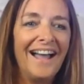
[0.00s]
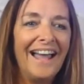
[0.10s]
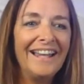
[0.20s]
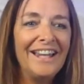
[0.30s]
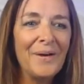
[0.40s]

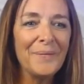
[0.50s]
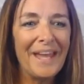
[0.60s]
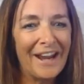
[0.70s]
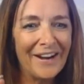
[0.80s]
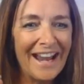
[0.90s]
Hello
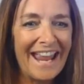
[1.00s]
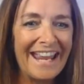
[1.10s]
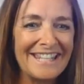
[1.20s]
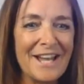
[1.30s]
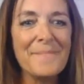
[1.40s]
there. Hey,
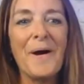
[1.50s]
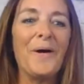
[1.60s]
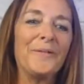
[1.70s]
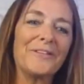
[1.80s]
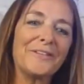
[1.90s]
Deb
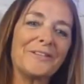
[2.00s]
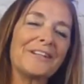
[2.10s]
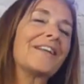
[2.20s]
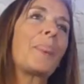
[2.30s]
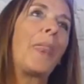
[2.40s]

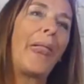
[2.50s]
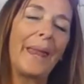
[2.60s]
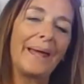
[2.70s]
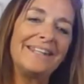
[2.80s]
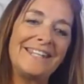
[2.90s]

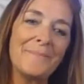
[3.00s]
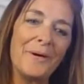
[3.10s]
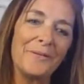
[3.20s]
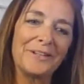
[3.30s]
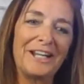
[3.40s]

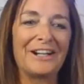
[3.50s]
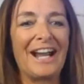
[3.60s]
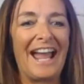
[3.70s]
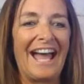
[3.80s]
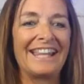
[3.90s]
over
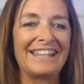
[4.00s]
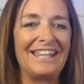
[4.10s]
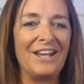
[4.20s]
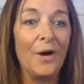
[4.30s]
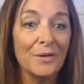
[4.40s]
here at
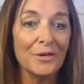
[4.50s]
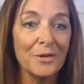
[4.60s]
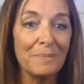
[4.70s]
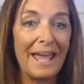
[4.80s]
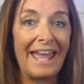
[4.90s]
the Owen
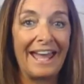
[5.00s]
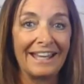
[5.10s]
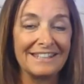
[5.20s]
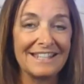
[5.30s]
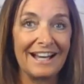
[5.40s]
Group
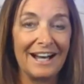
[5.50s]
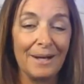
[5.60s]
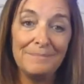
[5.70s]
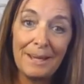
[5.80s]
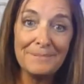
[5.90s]
and
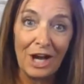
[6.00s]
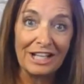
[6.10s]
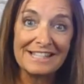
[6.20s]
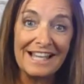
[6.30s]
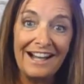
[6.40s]
Deb
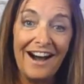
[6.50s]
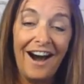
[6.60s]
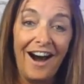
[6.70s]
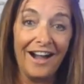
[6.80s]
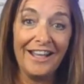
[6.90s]
Talks.
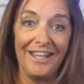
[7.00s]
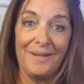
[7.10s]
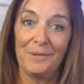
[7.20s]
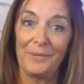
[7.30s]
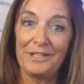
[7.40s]
I
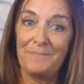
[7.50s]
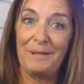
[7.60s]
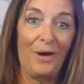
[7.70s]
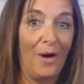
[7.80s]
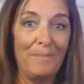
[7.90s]
am going to
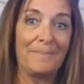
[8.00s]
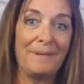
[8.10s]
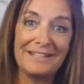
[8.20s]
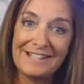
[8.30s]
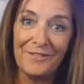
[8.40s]
be all by
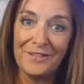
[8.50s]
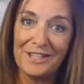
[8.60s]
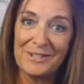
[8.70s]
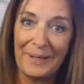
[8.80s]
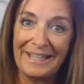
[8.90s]
myself
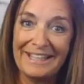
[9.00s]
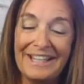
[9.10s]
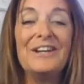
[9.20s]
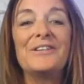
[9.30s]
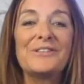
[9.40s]
this week.
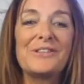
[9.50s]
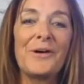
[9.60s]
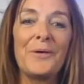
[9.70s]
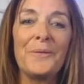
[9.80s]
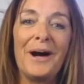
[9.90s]

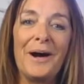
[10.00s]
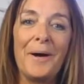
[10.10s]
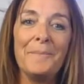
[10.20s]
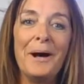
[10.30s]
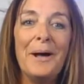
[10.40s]
So
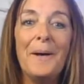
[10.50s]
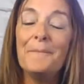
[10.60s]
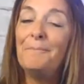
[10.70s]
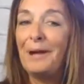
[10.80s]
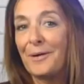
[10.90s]

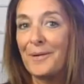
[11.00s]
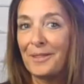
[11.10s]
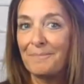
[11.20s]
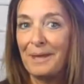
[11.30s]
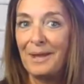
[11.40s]
bear
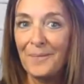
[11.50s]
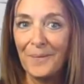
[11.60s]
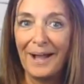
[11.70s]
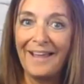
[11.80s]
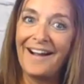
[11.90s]
with me
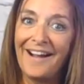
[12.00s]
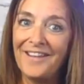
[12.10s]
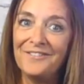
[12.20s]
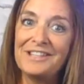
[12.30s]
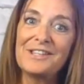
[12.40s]
while I
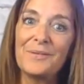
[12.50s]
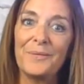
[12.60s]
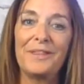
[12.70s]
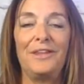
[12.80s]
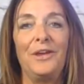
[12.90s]
visit
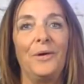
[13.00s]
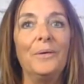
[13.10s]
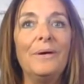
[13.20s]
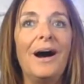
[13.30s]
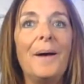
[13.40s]
with
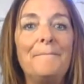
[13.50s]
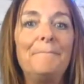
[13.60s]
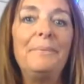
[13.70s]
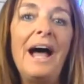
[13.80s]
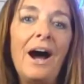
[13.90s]
you
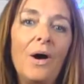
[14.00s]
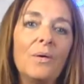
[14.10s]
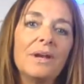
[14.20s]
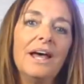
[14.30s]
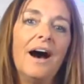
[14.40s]
about